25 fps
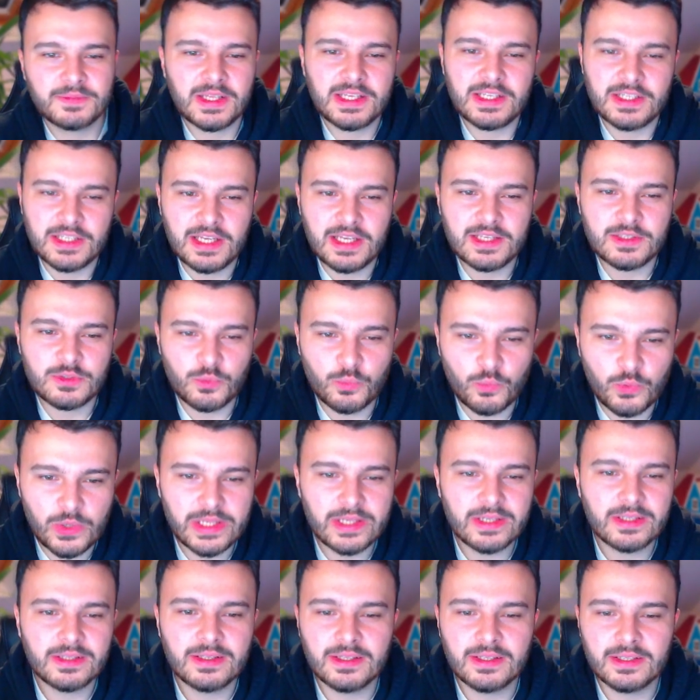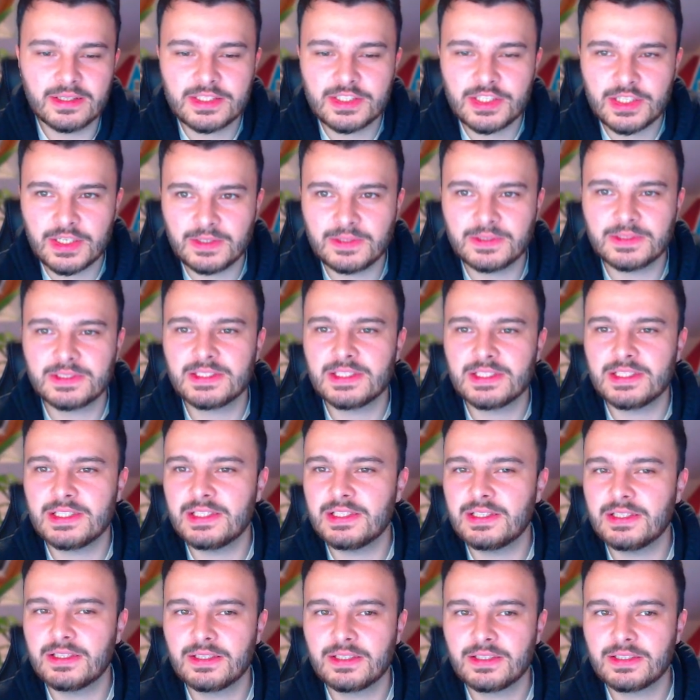it, it's weird that
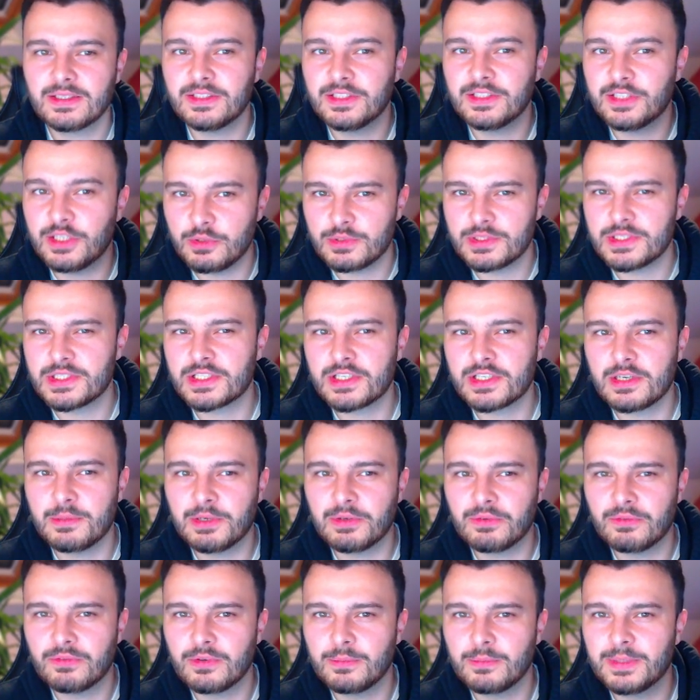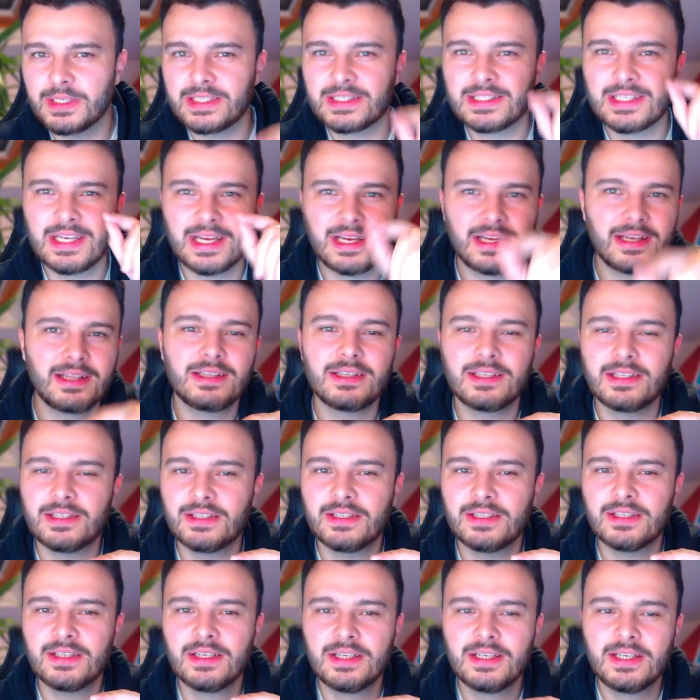Chelsea news is coming from an
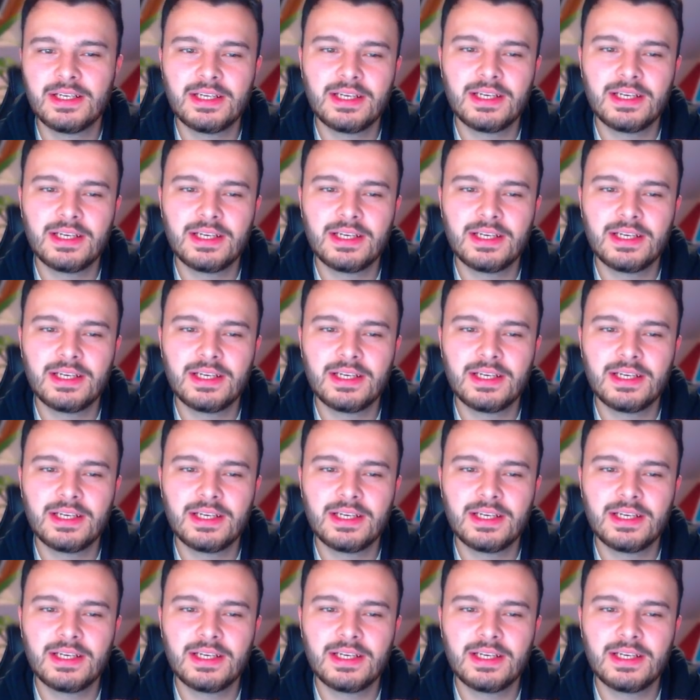Italian